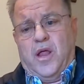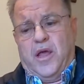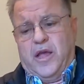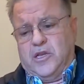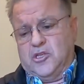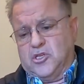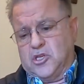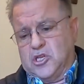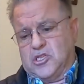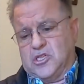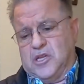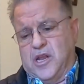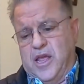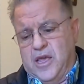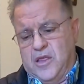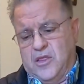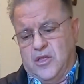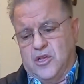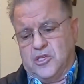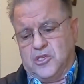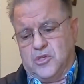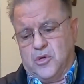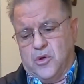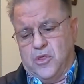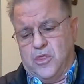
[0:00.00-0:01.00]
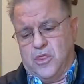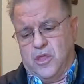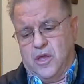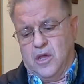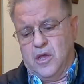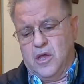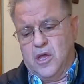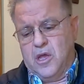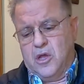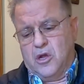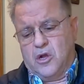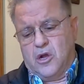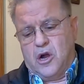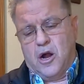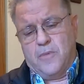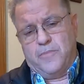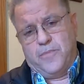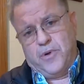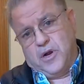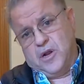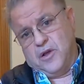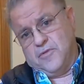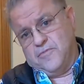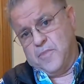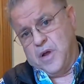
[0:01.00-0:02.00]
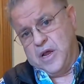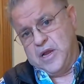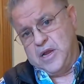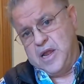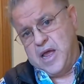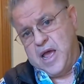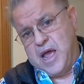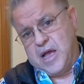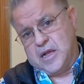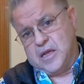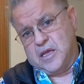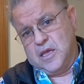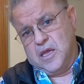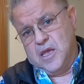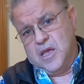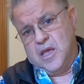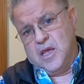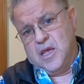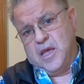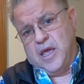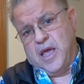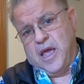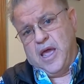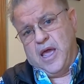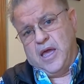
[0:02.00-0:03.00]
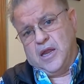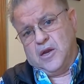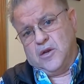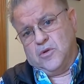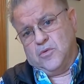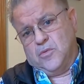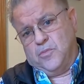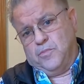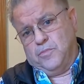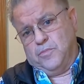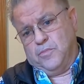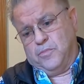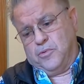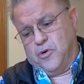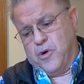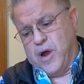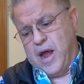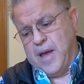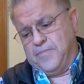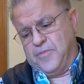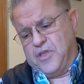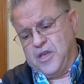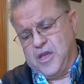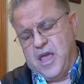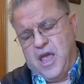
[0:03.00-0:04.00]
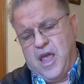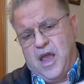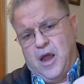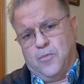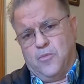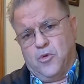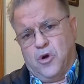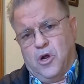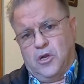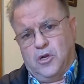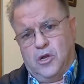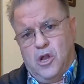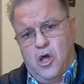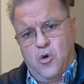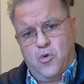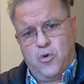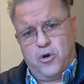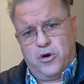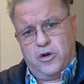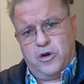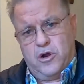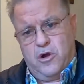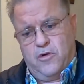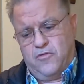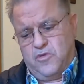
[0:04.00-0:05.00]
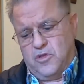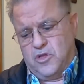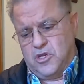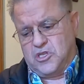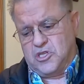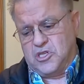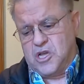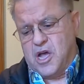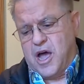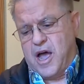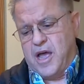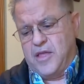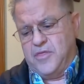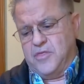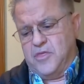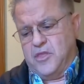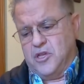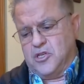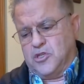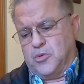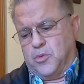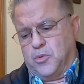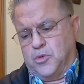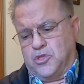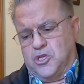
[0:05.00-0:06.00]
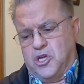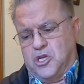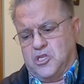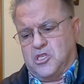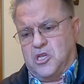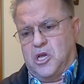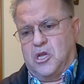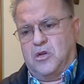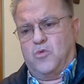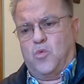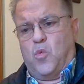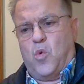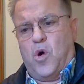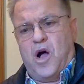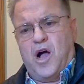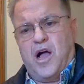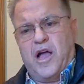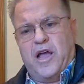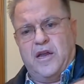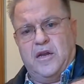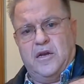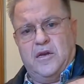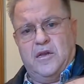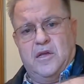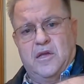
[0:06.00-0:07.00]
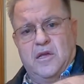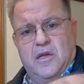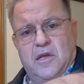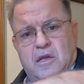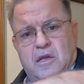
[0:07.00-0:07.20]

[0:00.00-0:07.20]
I can just lay this on the carpet of my deck and grab the camera and lower it over the side, and this will just unwind